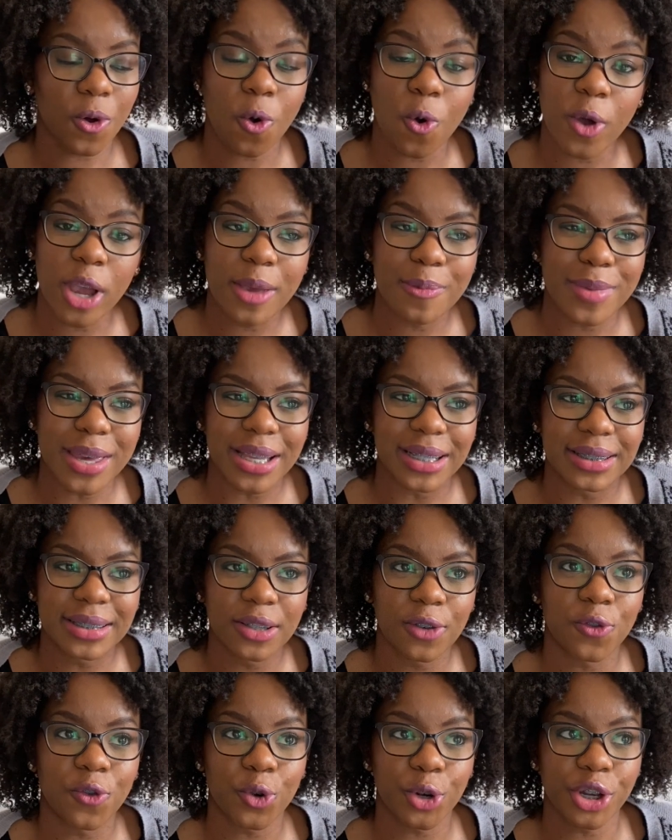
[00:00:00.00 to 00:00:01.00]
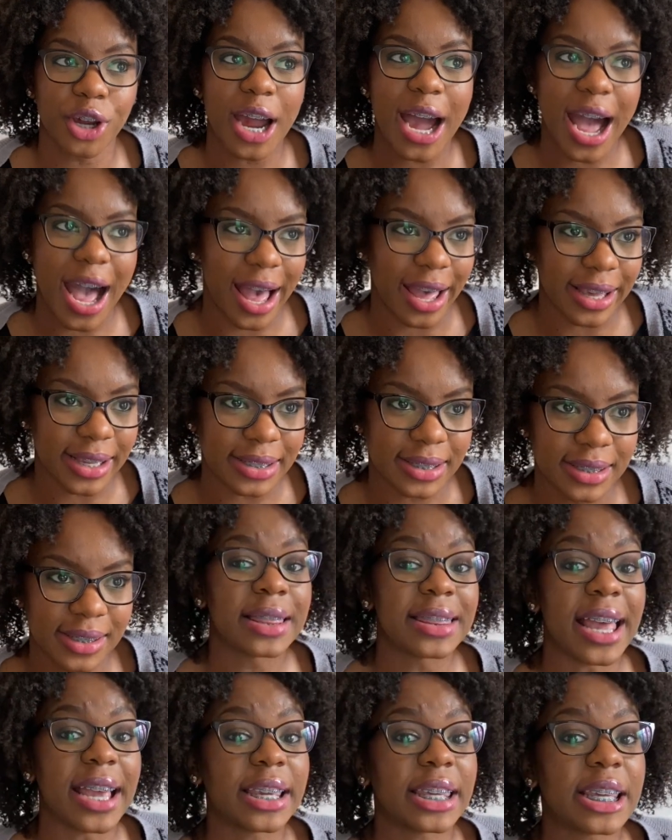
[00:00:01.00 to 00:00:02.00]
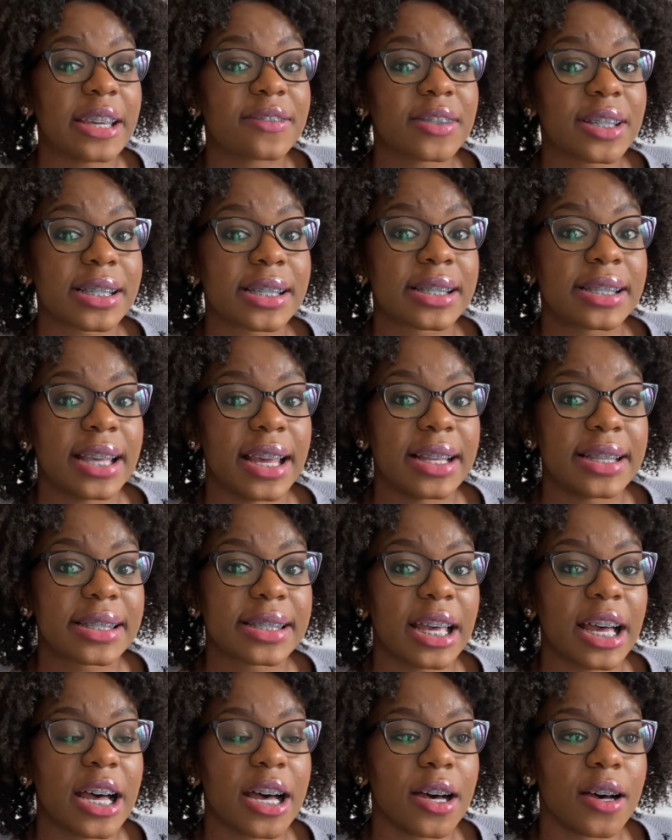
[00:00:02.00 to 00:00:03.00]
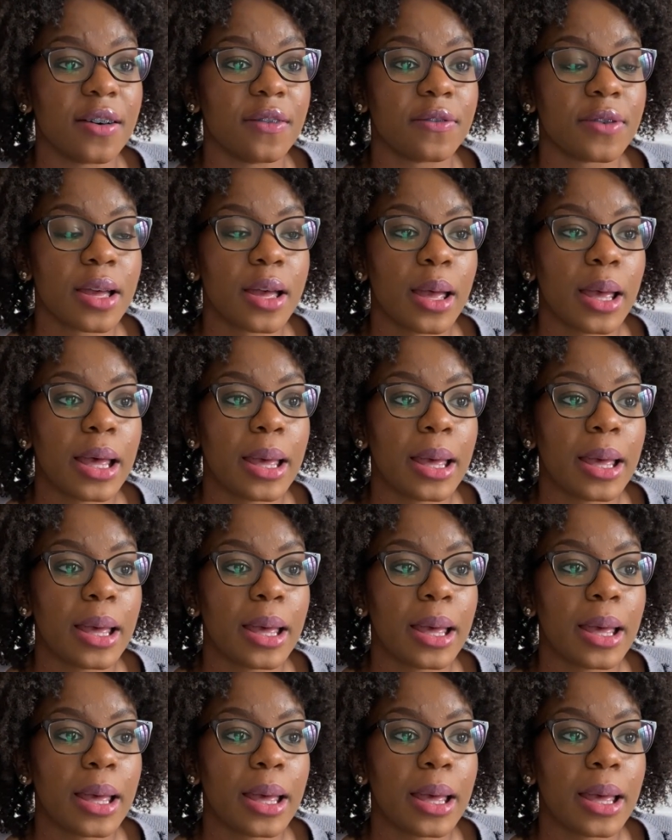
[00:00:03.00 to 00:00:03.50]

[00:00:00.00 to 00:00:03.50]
Ointment for your eyes. That gives a sense of